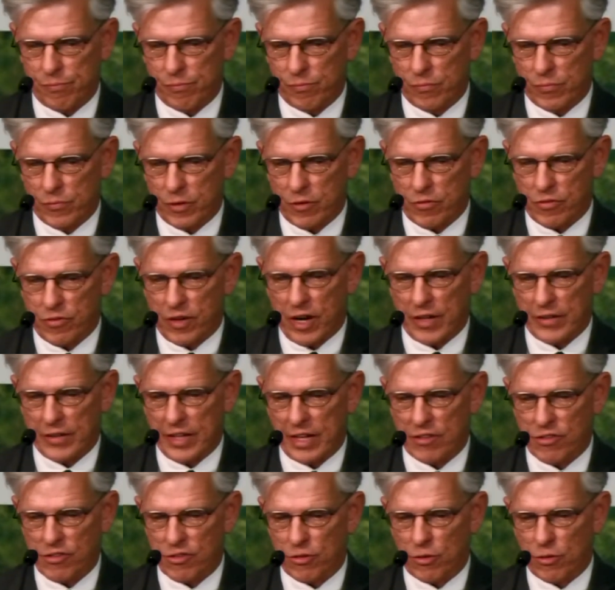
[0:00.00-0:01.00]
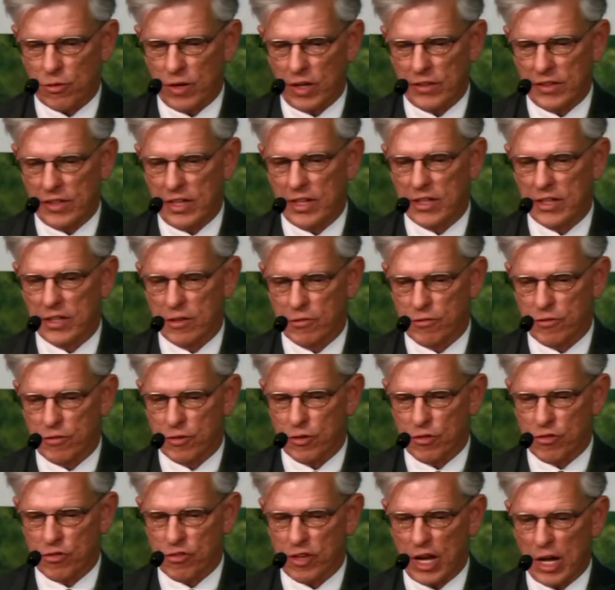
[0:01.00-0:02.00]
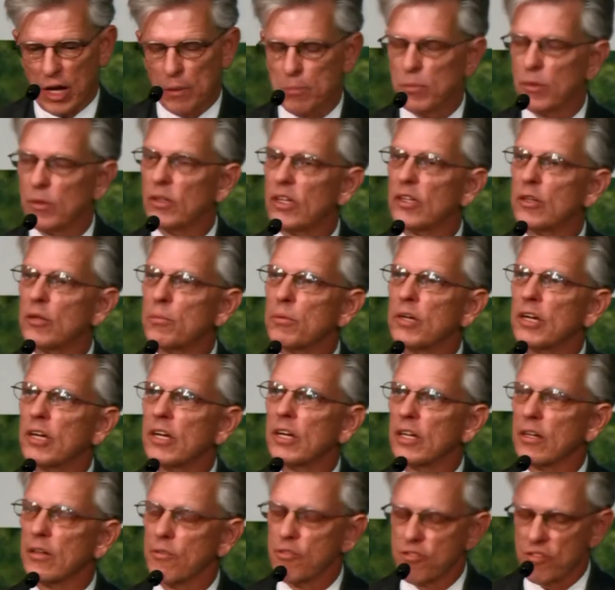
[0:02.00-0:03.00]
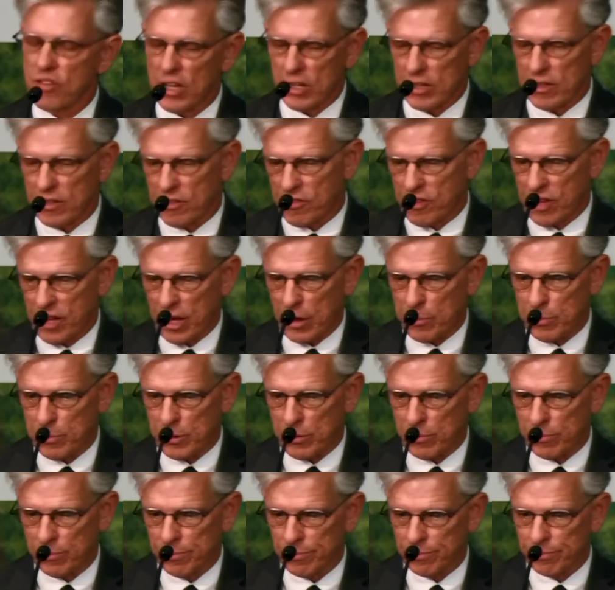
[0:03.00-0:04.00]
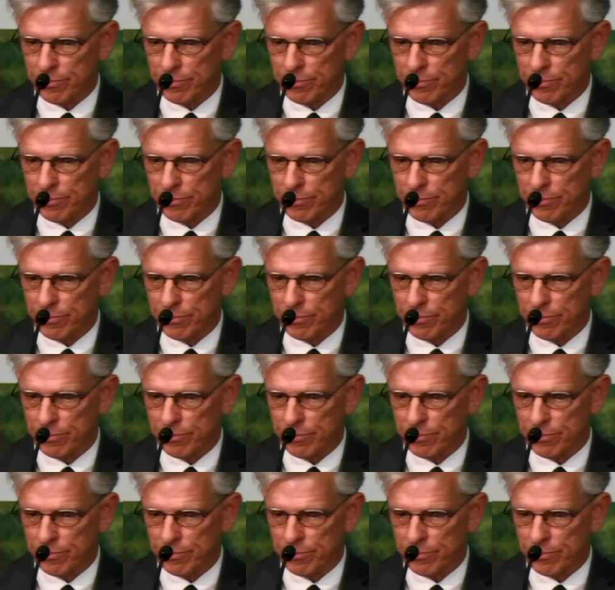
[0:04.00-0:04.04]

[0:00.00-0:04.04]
You find that story at the end of 1 Samuel and the beginning of 2 Samuel.